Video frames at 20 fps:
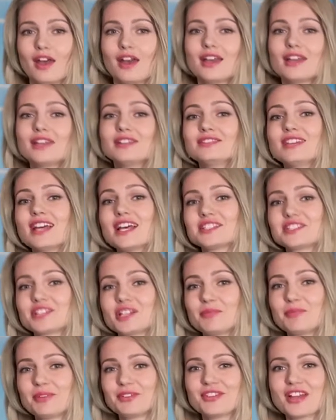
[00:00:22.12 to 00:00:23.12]

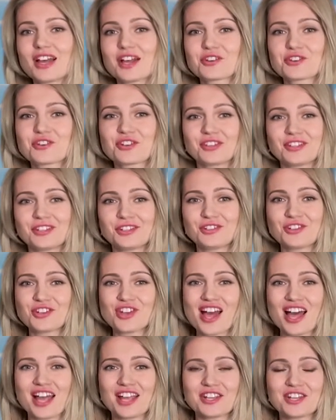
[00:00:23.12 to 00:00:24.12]
Industrial production in
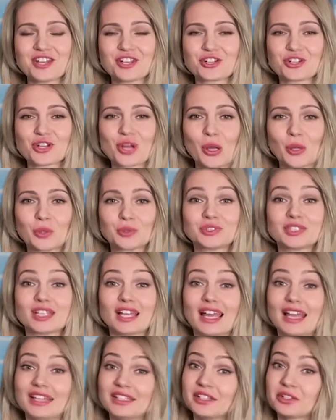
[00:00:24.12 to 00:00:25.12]
China showed
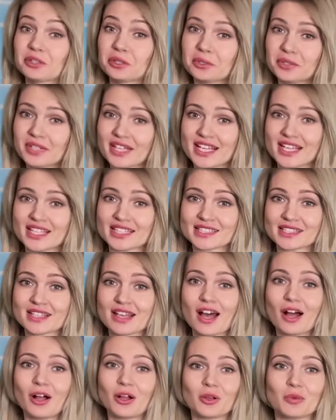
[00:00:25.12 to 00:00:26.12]
an increase,
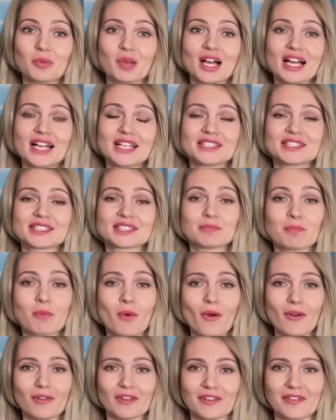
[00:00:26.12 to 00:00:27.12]
albeit
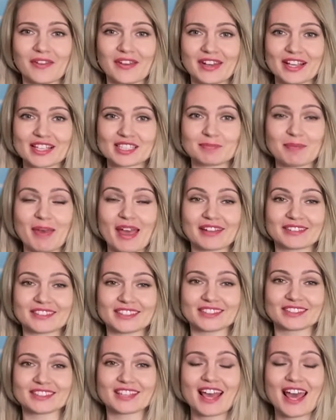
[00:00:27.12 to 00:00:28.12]
smaller than
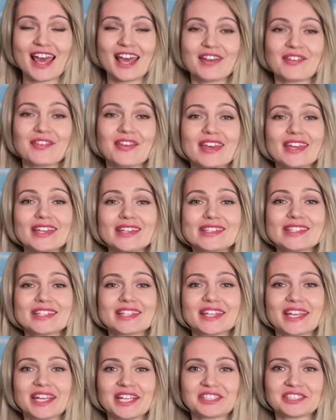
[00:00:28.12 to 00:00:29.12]
expected. The
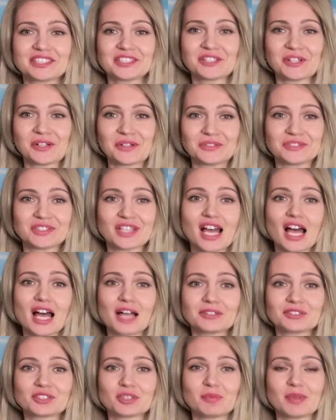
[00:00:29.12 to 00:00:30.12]
indicator turned
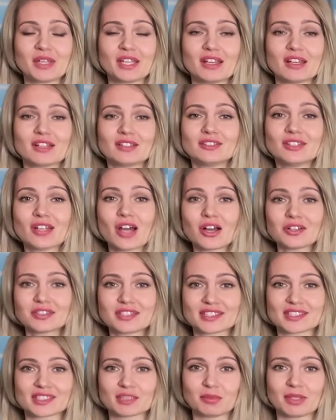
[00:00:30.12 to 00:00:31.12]
out to be
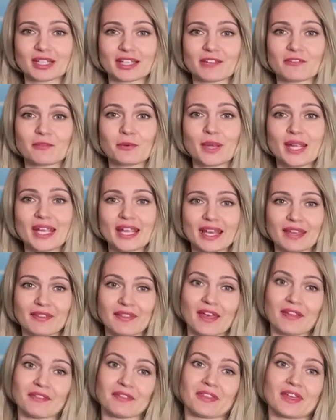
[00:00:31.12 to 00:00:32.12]
noticeably weaker
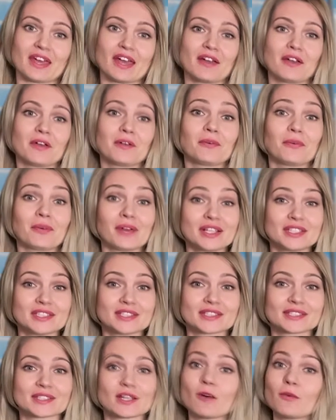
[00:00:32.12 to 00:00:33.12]
than the
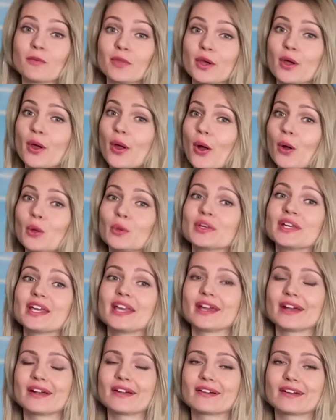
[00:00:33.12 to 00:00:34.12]
readings of the whole
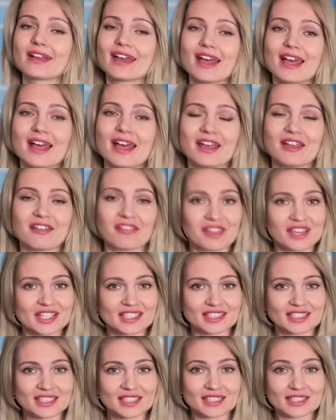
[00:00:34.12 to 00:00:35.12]
year.
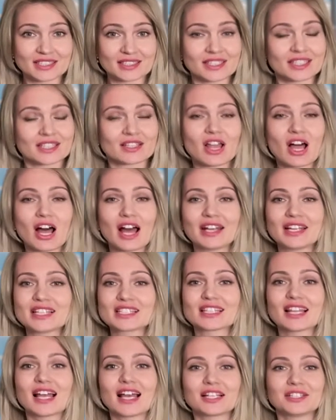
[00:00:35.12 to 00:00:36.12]
This decline
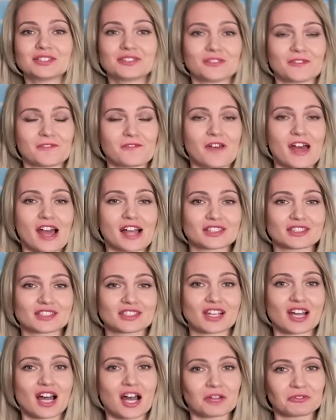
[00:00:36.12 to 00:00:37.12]
is likely to
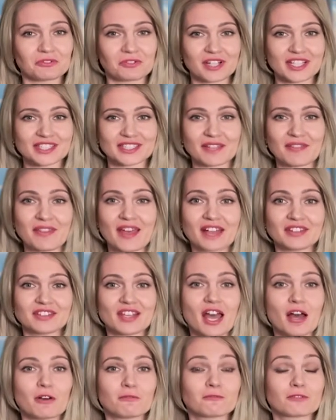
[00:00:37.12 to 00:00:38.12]
affect countries that
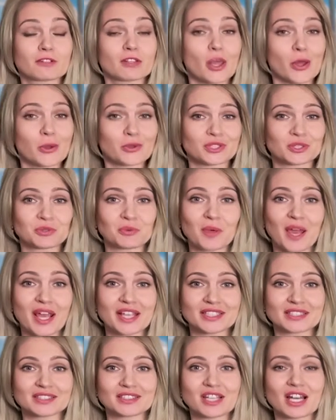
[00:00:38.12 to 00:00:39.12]
have close
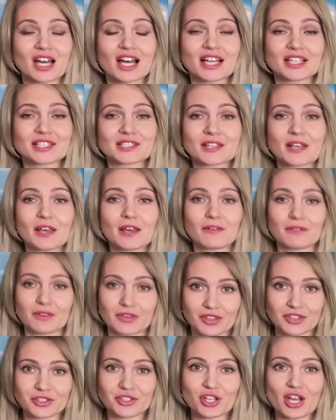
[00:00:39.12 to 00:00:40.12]
trading ties
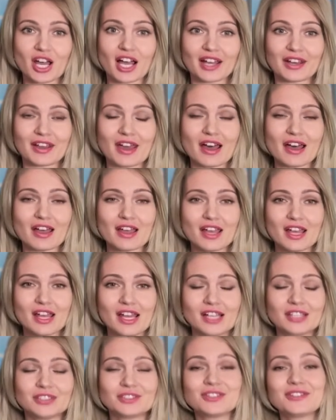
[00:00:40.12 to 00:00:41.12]
with China.
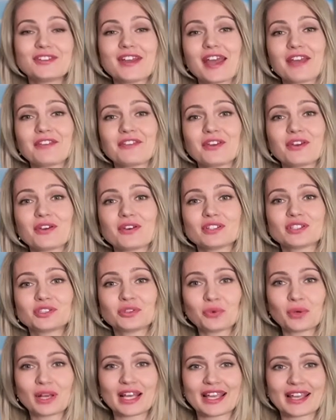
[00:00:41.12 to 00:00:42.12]
Today, the US
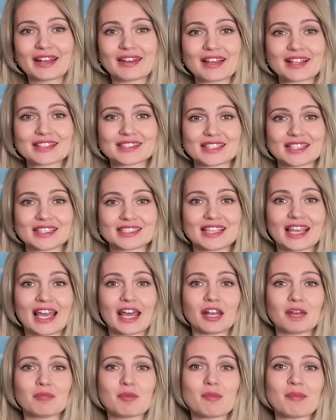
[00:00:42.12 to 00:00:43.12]
dollar index is
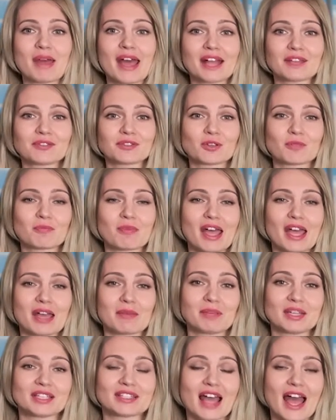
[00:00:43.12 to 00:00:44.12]
gaining momentum
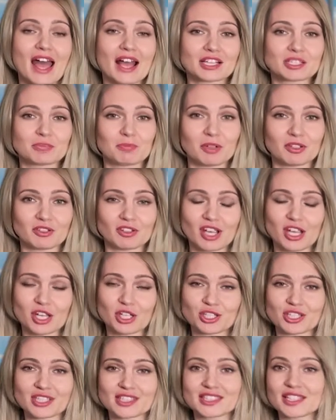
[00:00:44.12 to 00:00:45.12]
amid
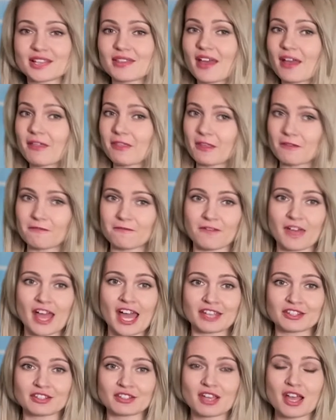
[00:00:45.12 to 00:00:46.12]
expectations that the
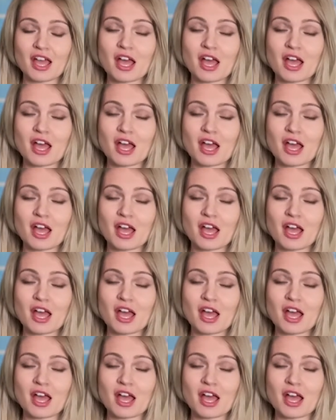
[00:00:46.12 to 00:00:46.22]
Fed